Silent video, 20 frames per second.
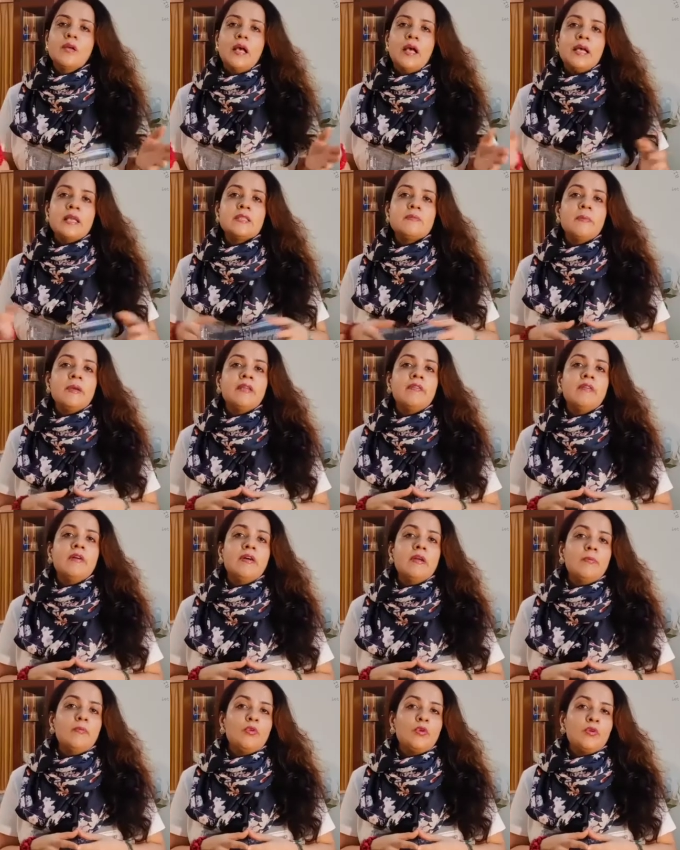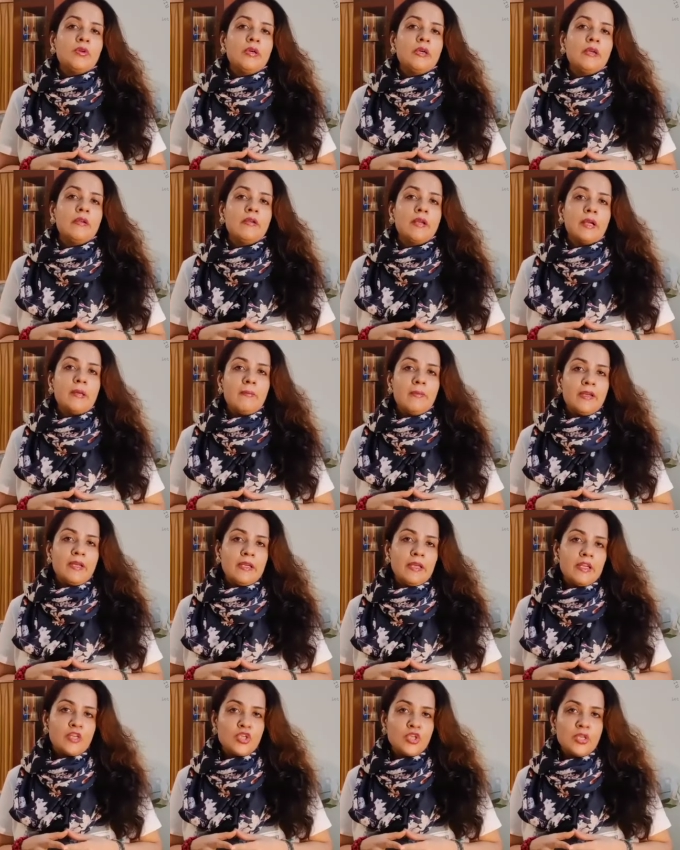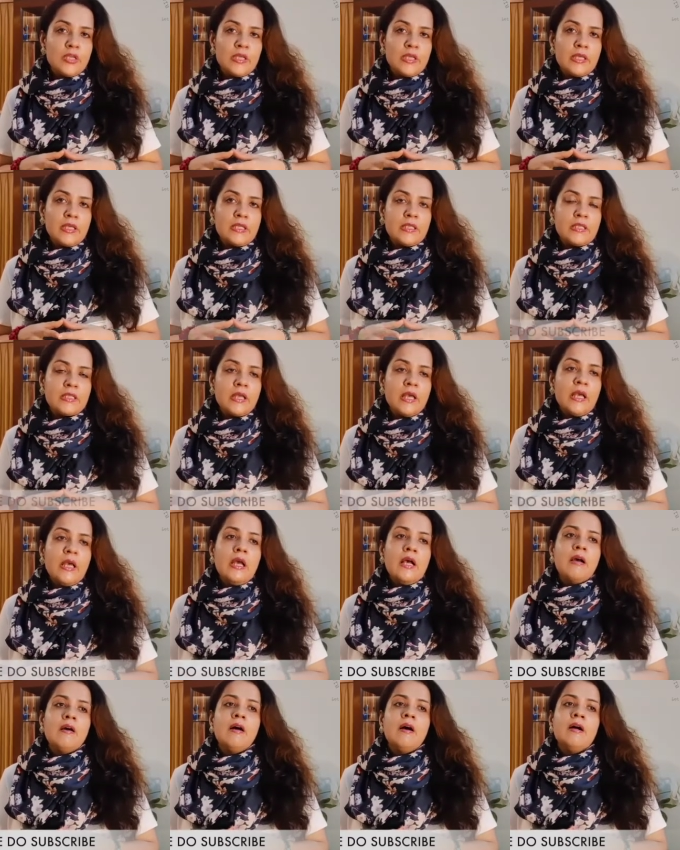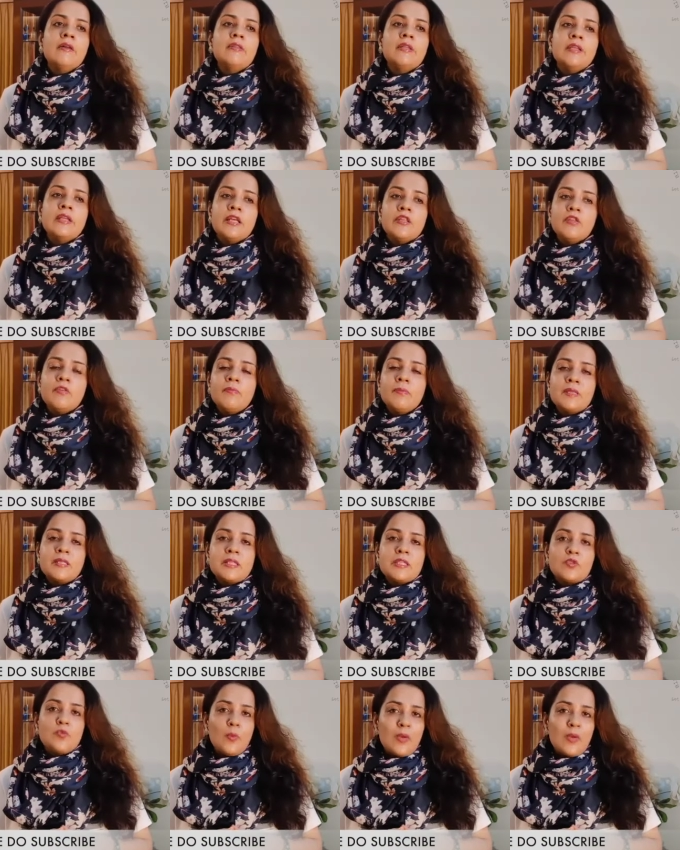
guys, my third book recommendation is uh, The Death of Mrs.